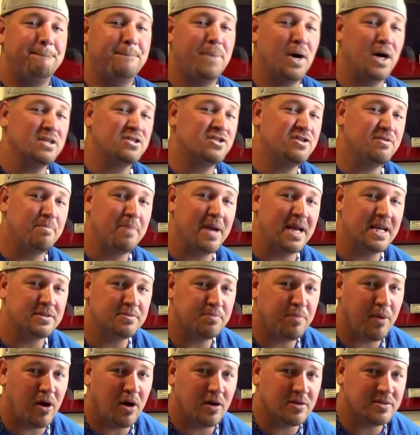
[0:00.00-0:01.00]
bunch of
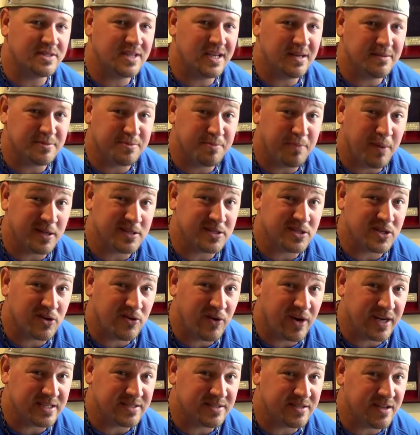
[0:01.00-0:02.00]
baseball tips, bunch of
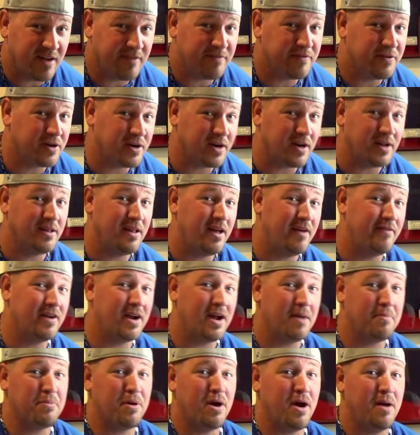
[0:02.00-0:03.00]
great stuff. You're going to love
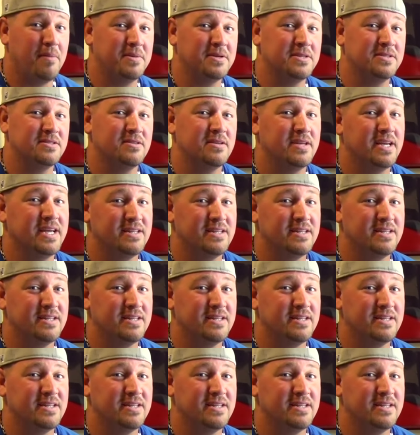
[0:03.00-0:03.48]
it, I promise.